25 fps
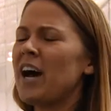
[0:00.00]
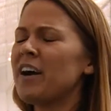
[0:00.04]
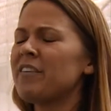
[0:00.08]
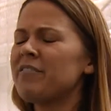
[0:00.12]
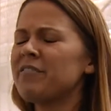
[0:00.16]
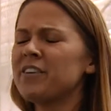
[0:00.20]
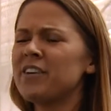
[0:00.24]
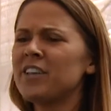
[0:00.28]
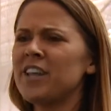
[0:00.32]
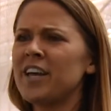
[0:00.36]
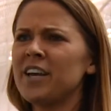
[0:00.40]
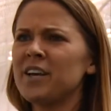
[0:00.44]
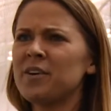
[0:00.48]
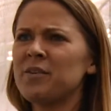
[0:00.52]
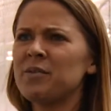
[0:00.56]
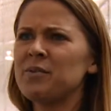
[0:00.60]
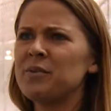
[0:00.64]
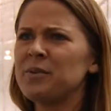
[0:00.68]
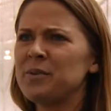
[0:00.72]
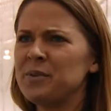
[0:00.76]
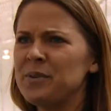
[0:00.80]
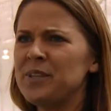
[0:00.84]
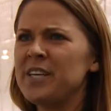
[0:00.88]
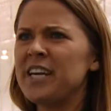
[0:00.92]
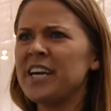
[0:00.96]
I feel like,
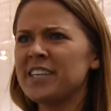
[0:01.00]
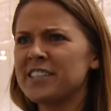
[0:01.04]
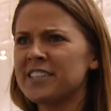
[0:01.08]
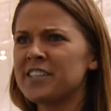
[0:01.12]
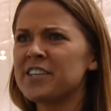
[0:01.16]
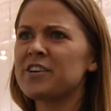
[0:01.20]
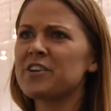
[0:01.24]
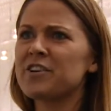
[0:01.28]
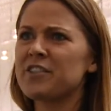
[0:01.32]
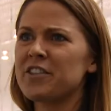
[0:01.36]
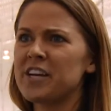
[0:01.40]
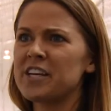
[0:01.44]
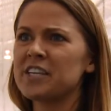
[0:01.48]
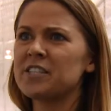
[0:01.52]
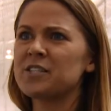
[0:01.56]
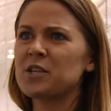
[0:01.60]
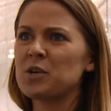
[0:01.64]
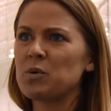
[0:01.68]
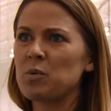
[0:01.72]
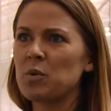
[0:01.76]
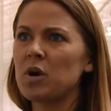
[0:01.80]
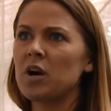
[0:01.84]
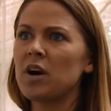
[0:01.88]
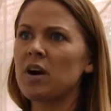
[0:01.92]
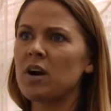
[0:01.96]
yes, there are things
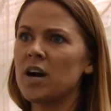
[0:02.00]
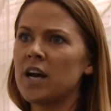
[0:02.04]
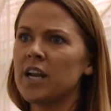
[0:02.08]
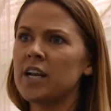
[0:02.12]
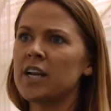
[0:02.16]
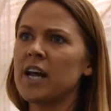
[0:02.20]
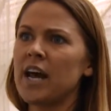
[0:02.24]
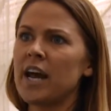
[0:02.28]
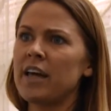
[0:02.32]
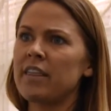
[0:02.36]
to work on.